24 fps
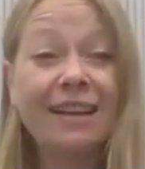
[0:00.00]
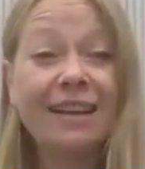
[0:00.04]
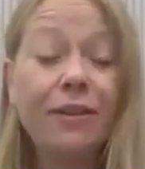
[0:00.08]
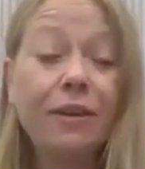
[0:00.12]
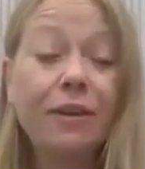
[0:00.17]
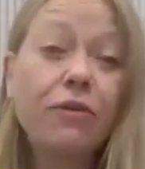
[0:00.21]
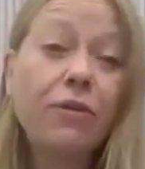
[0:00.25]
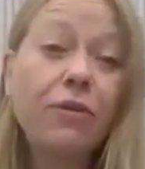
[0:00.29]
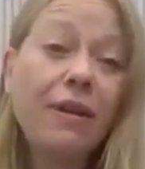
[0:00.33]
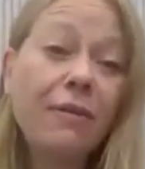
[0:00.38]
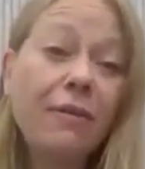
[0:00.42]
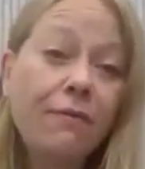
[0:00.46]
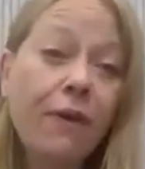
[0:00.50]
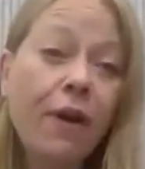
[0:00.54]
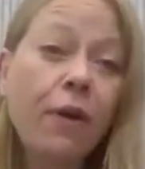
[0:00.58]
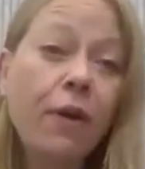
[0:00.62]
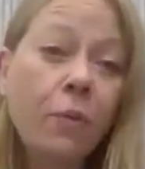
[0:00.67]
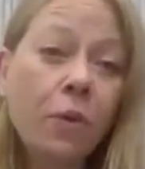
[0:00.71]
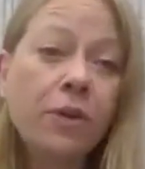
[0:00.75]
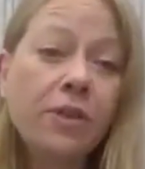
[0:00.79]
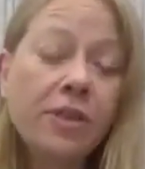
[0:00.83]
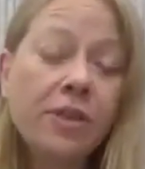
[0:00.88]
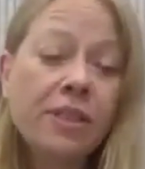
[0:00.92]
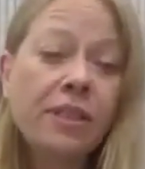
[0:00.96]
you know, the Green vote
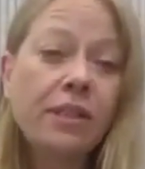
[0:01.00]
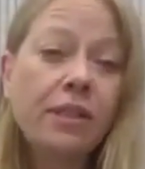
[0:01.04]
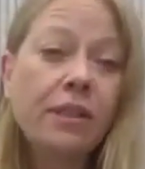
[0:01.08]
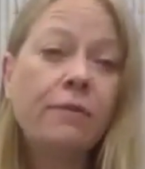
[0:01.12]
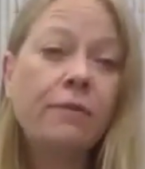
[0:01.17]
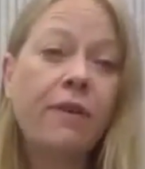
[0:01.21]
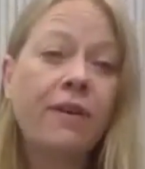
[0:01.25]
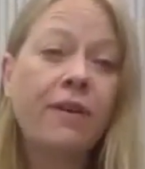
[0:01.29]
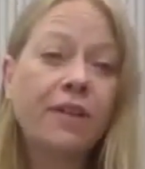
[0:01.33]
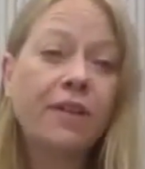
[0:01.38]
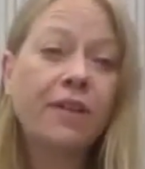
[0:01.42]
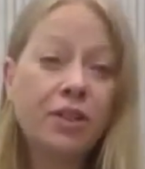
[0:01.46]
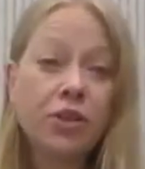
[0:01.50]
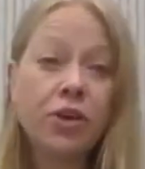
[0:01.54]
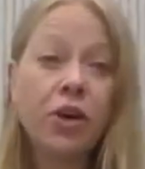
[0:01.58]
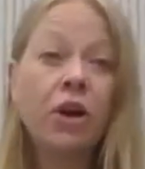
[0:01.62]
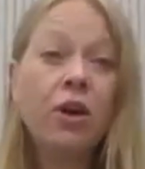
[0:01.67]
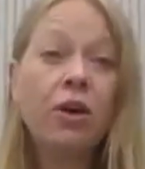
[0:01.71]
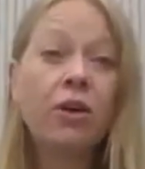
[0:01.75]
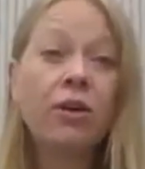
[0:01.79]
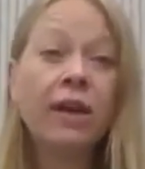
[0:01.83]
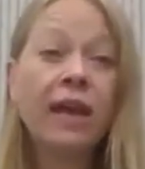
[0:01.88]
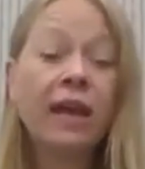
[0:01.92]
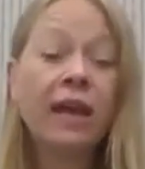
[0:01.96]
was still very
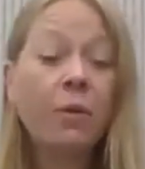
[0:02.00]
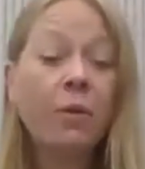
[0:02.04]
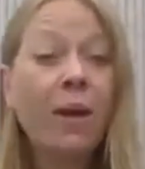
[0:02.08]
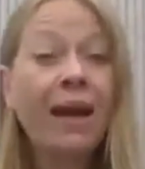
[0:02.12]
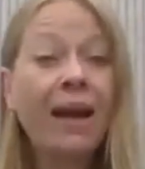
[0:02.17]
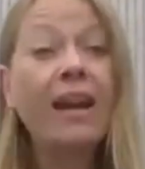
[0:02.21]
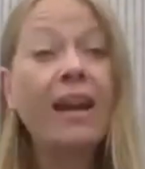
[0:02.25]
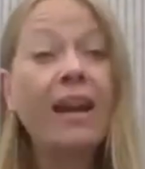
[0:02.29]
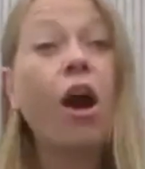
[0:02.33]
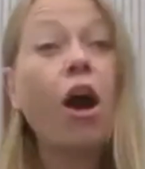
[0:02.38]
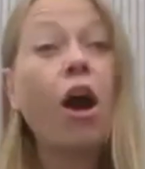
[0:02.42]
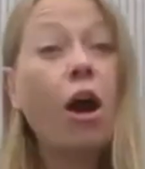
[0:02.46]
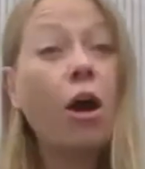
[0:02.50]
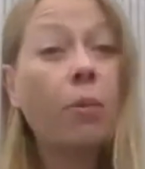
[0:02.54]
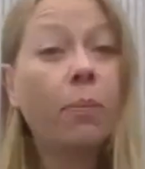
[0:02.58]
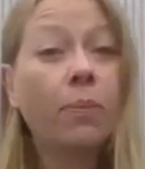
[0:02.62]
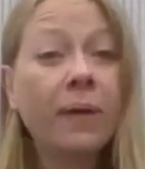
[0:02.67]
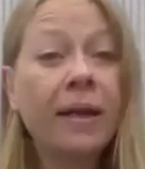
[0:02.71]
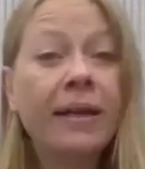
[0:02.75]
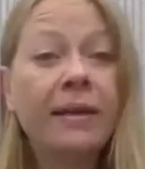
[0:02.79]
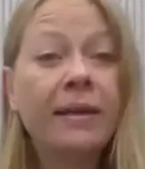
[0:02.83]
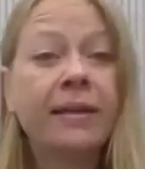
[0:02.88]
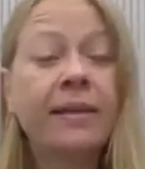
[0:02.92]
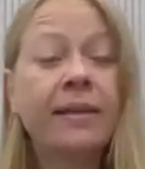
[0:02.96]
strong. It went up
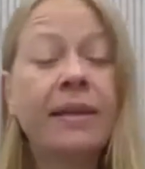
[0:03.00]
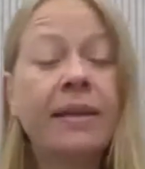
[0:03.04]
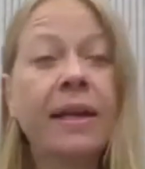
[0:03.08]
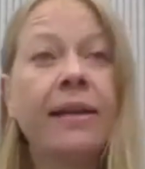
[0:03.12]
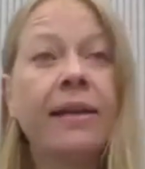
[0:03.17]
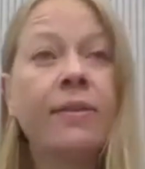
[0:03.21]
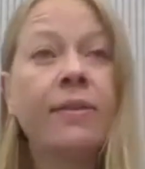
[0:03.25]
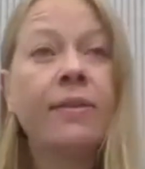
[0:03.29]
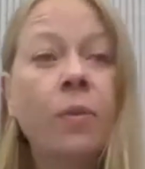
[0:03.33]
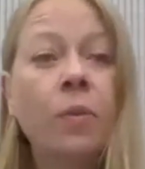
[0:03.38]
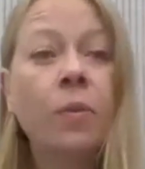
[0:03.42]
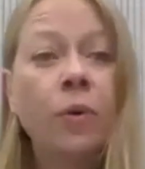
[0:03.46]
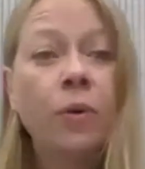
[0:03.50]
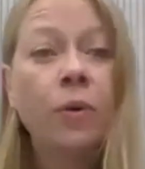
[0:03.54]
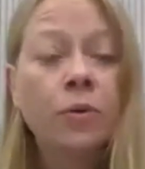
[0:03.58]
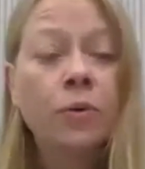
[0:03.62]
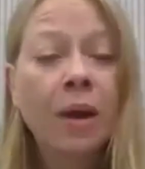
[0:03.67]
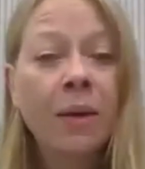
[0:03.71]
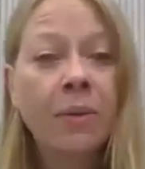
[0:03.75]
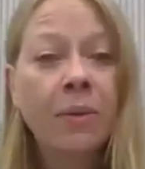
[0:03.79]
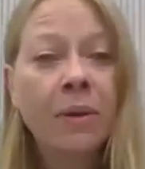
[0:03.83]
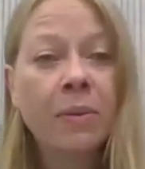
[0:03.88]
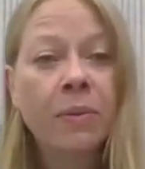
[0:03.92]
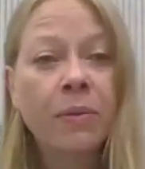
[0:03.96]
in the ward
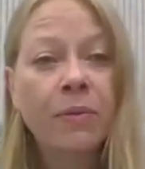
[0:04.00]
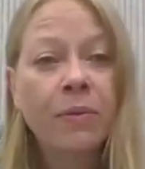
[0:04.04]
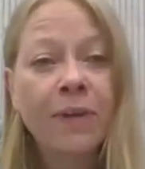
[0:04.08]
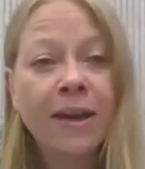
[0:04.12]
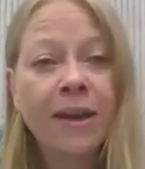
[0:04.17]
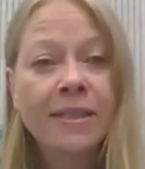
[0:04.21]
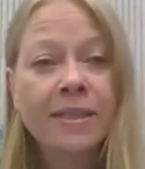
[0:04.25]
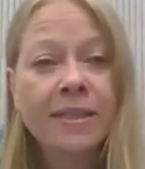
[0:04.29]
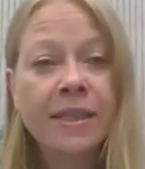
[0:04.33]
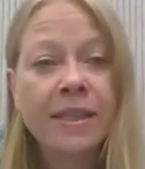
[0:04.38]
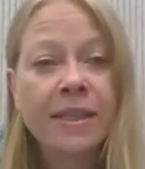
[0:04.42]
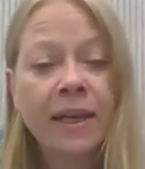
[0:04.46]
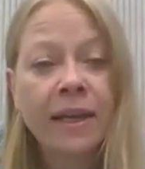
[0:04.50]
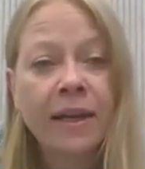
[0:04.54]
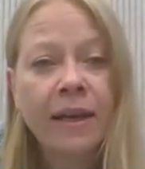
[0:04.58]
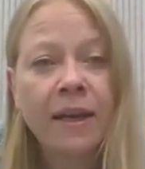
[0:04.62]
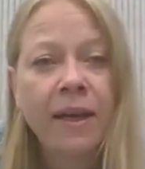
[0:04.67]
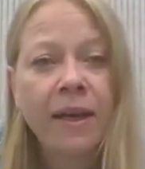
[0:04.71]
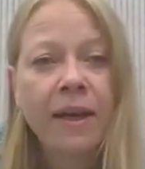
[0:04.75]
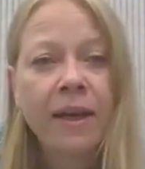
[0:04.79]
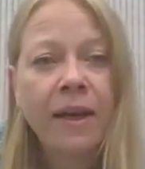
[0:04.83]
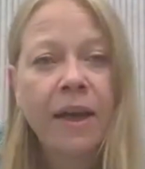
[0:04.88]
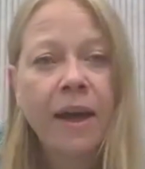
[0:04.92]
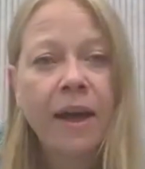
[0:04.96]
where we were facing
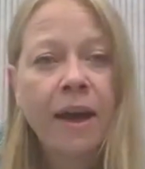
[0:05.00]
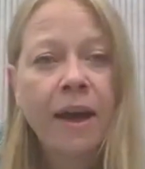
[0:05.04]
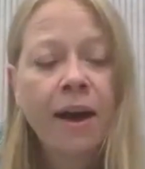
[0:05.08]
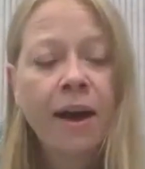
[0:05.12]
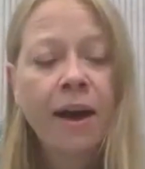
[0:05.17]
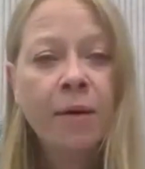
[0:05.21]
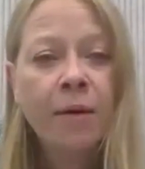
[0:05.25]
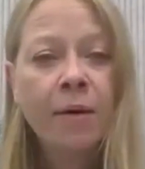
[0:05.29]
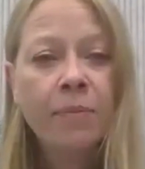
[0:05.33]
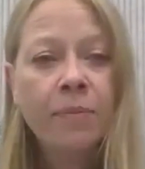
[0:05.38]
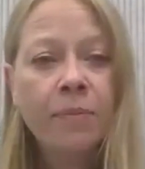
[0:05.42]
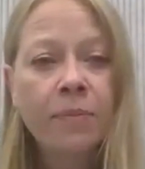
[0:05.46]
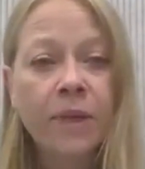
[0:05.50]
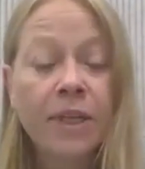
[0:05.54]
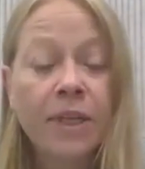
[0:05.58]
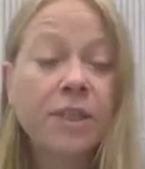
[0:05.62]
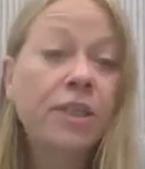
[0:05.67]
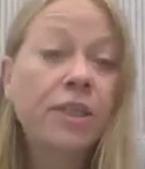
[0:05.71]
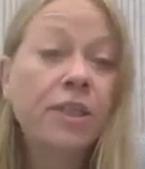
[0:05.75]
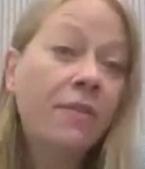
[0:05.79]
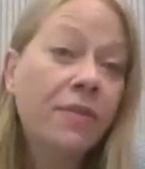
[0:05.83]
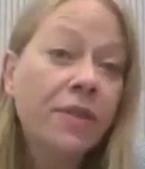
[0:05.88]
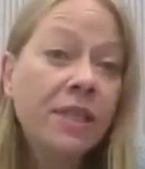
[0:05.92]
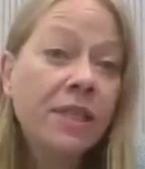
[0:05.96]

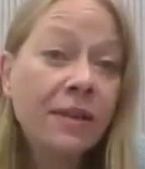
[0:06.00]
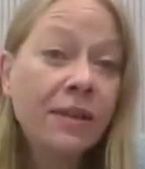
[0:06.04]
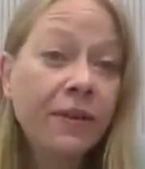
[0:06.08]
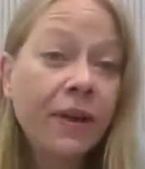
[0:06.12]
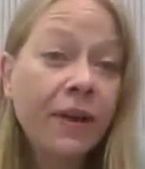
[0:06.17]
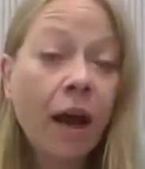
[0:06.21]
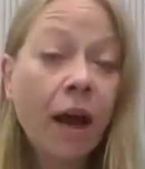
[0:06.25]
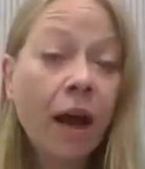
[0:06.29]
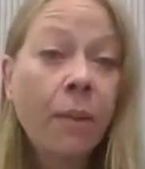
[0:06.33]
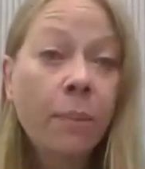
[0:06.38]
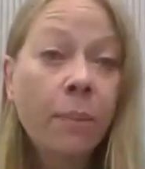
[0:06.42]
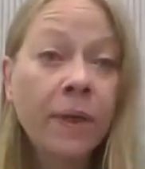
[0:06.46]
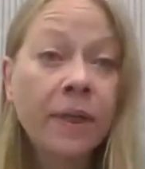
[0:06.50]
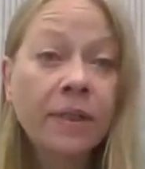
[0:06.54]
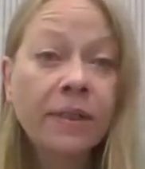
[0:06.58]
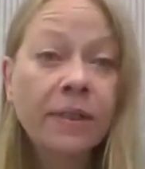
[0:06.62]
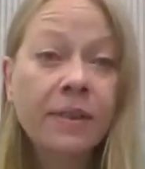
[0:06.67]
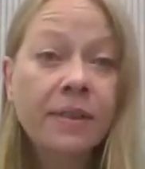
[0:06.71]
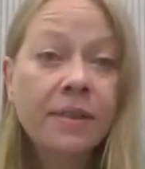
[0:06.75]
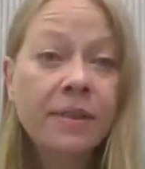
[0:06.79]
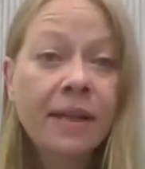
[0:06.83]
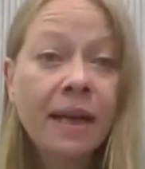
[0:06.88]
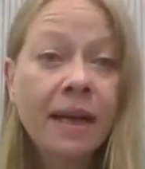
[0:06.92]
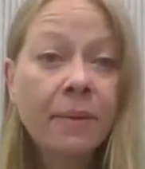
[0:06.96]
Conservative
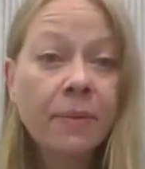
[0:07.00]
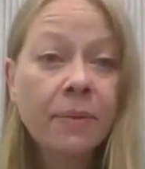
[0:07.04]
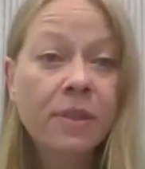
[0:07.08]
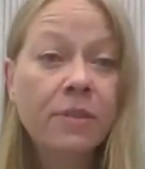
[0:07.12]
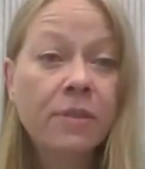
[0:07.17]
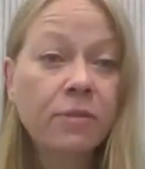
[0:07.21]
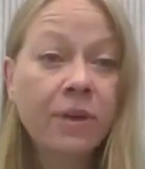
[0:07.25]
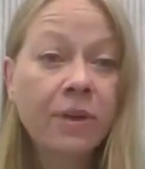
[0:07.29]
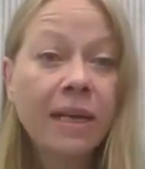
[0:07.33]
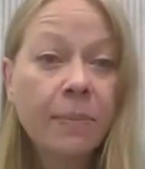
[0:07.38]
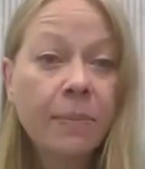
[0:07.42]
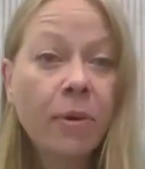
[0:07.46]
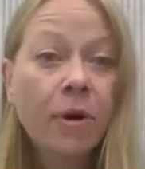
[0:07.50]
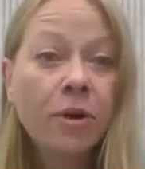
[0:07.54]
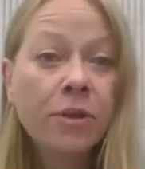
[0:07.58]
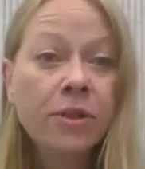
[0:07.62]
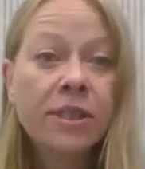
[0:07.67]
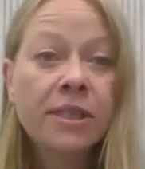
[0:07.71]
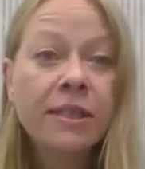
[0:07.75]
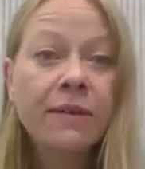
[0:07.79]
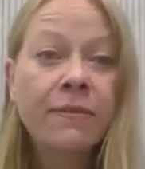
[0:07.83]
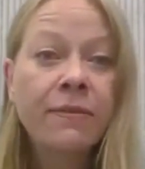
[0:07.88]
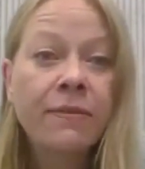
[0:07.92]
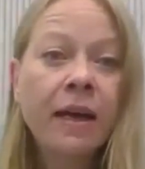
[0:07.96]
incumbents. That was a really
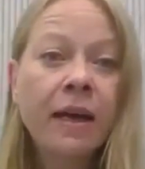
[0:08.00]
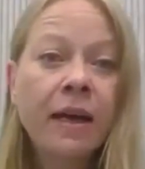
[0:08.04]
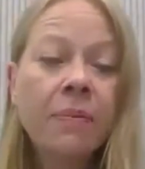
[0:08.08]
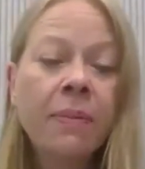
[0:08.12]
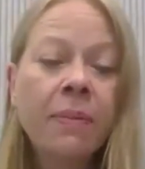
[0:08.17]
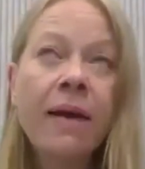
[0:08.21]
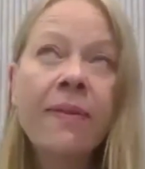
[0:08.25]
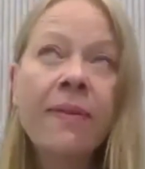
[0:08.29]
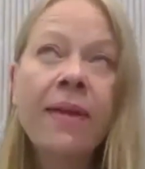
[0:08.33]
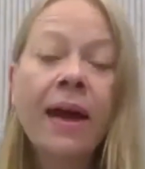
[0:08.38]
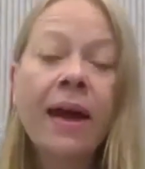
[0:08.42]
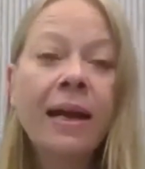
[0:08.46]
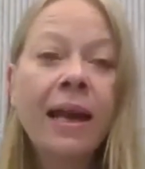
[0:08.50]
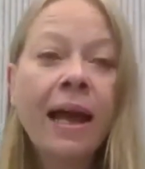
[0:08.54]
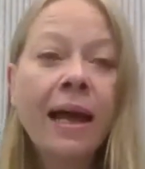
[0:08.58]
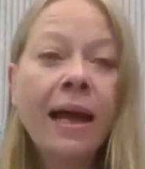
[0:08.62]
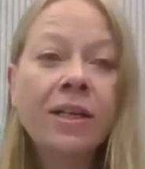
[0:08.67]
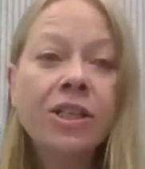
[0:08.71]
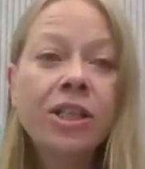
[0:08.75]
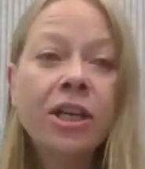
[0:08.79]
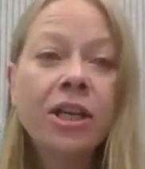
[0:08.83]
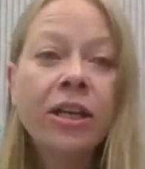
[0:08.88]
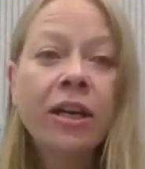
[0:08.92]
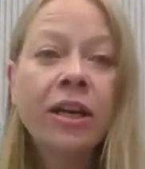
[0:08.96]
positive thing about that
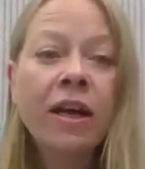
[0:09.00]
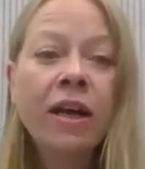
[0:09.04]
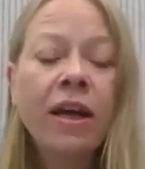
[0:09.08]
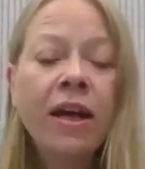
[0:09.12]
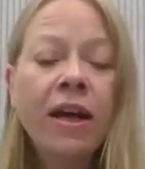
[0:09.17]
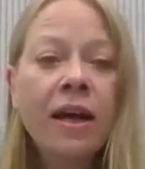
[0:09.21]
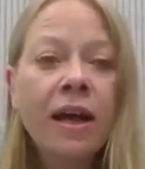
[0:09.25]
election.